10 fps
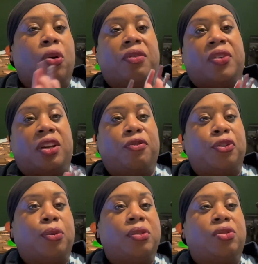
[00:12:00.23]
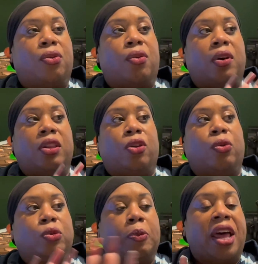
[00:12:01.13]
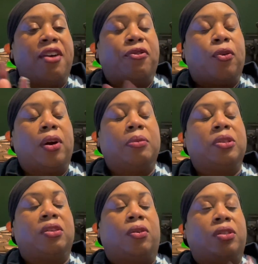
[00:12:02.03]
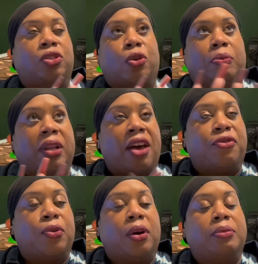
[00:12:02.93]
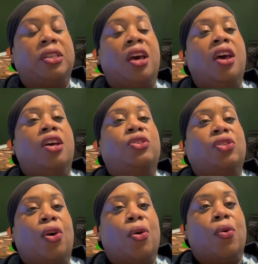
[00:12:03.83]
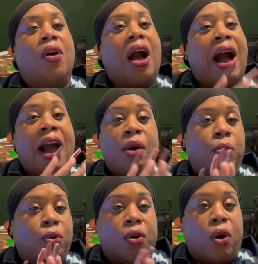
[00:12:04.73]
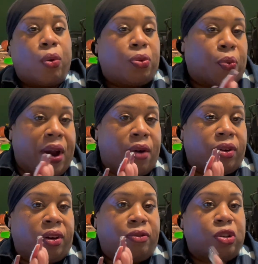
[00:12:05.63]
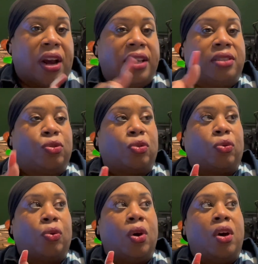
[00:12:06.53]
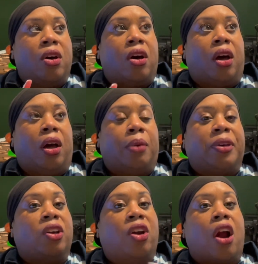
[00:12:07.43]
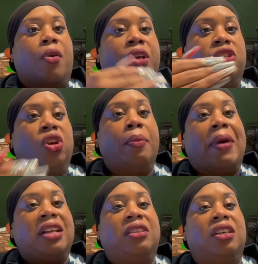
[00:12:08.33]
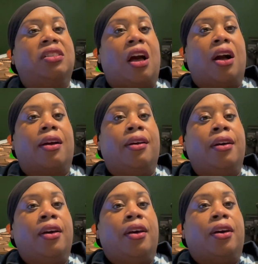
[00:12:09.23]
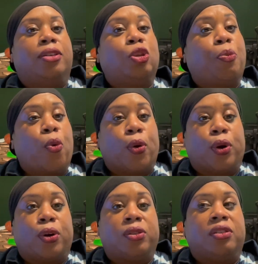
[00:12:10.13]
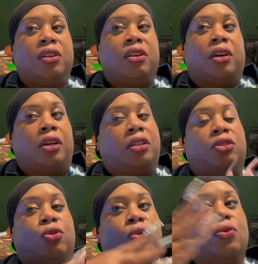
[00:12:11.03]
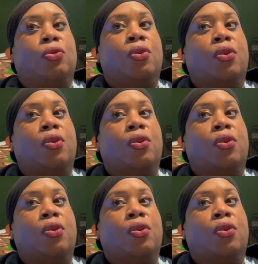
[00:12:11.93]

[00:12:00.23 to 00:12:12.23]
of an influencer on those platforms, on certain platforms. So I will go the route of trying to encourage my TikTok supporters to,